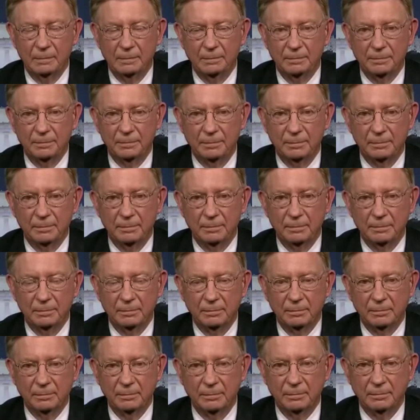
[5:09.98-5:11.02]

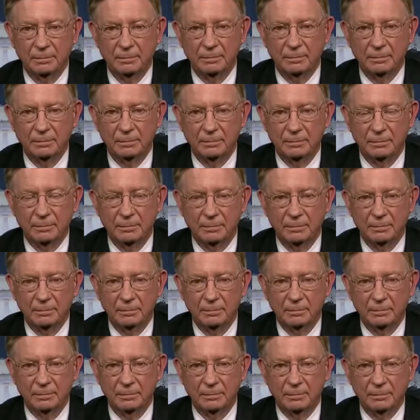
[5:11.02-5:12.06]

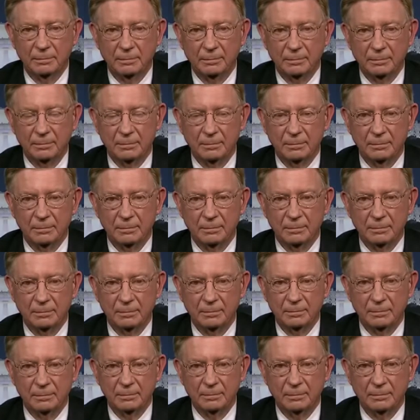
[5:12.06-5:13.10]

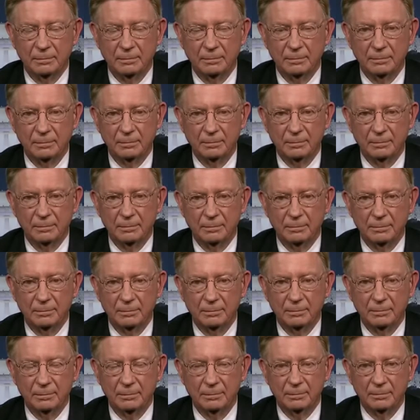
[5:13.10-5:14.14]

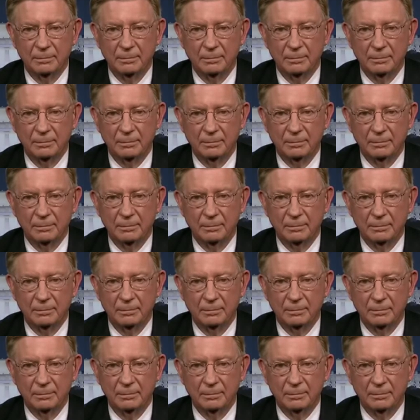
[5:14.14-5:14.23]
This person isn't speaking.